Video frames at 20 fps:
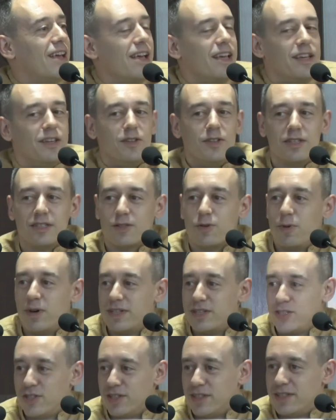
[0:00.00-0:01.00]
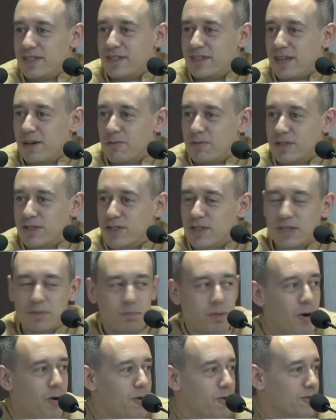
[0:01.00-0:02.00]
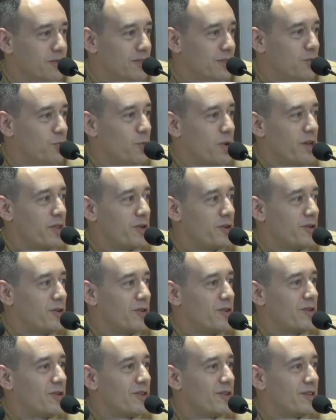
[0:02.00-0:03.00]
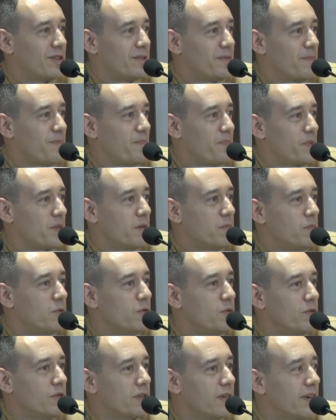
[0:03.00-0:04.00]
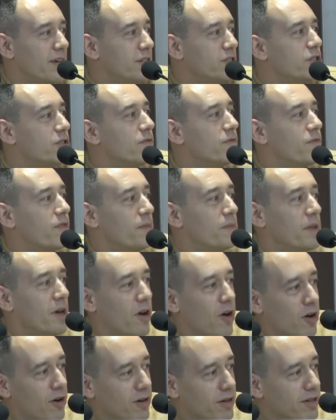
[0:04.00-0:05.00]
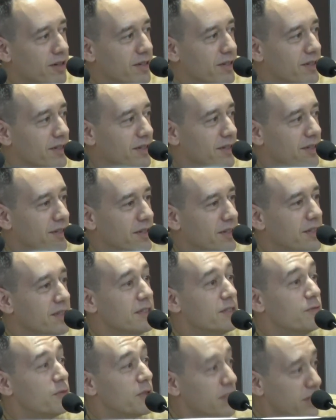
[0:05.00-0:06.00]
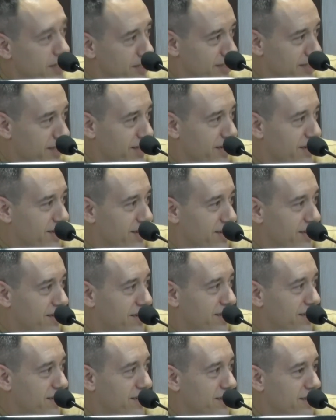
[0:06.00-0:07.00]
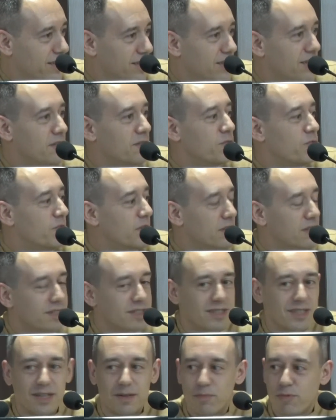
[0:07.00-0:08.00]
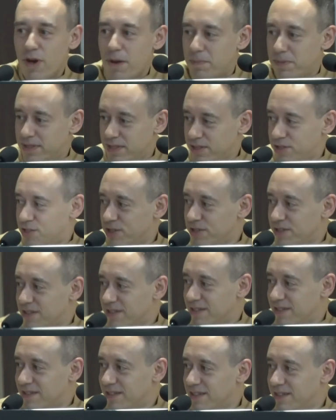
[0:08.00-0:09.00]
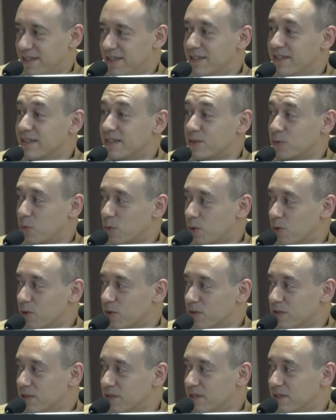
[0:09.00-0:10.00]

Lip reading: This question that was just posed, whether communication from the heart is realistic. Is it a realistic proposition in this world?